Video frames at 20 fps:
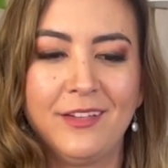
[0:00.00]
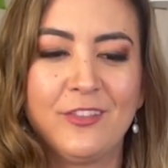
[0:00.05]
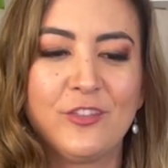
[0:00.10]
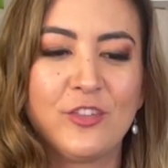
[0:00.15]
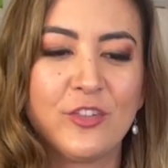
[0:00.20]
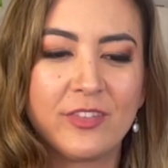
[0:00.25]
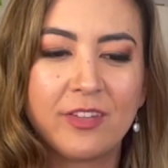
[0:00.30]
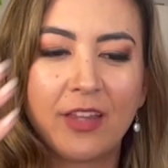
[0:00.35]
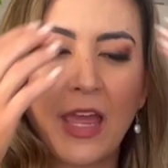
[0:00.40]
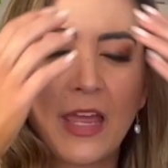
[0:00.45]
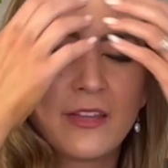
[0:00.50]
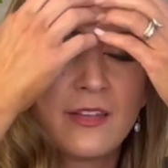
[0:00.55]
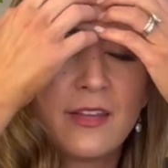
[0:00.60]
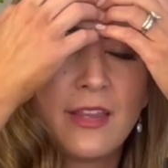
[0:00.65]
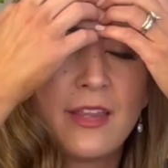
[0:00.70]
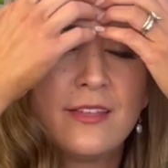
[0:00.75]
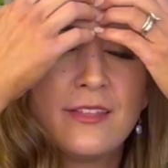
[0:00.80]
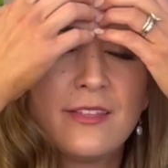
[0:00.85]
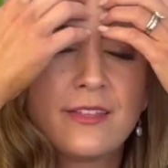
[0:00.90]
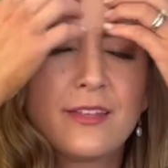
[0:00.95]
Just
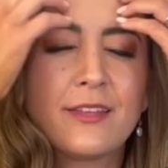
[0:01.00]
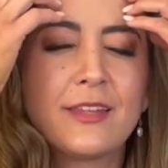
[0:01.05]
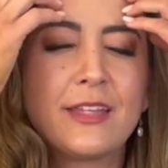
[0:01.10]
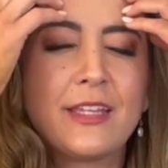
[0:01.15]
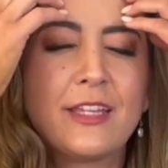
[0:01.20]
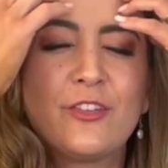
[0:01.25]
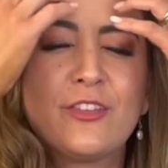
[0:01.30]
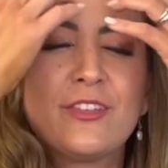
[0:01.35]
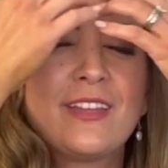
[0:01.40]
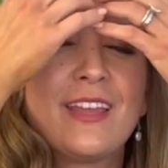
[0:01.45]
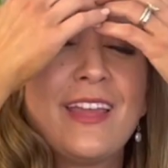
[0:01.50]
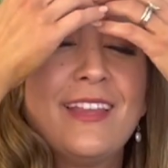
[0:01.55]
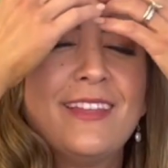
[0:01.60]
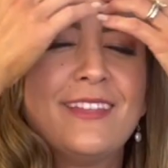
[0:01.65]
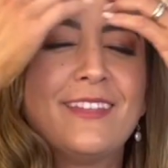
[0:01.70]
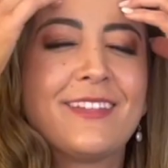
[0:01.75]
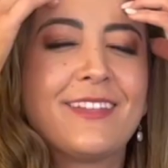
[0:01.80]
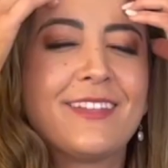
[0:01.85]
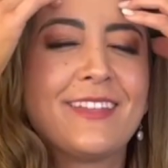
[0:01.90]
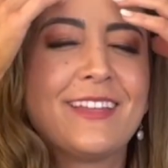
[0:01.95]

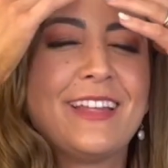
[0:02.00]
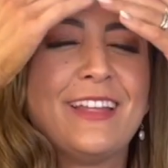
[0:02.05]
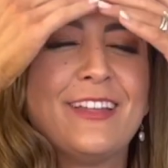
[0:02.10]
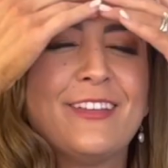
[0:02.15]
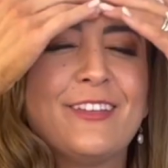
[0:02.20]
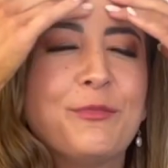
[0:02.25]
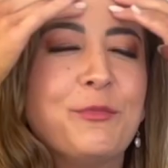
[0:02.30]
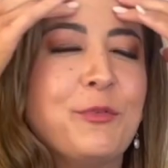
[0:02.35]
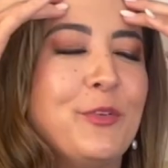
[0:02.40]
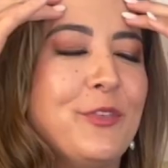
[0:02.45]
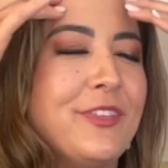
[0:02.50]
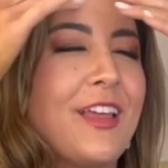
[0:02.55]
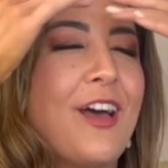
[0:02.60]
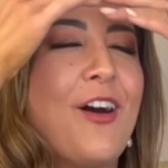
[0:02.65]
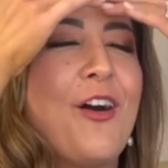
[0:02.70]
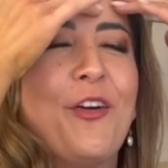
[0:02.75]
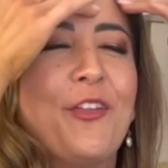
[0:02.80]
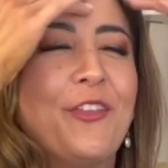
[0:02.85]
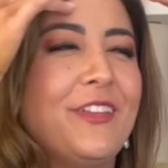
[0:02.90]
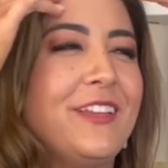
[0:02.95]
instantly smooths
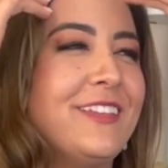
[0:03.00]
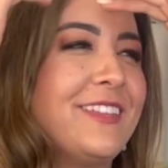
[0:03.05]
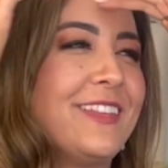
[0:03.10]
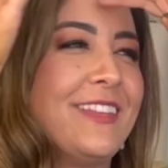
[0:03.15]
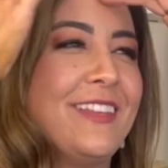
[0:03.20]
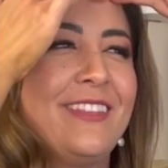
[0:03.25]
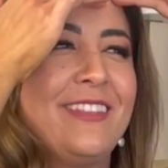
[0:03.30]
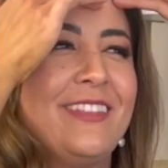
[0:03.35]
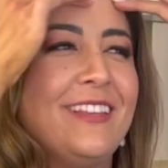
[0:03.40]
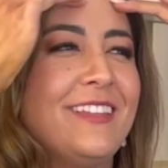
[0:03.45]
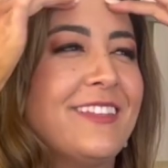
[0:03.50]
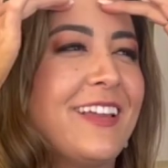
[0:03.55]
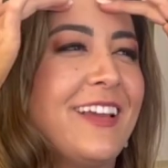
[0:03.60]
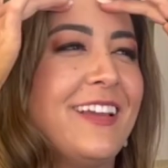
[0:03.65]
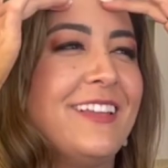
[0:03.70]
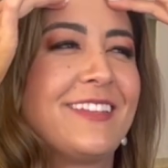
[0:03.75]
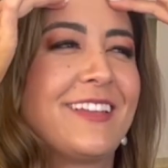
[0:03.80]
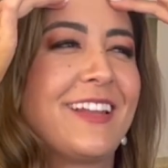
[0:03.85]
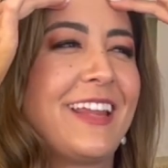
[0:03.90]
all these lines that I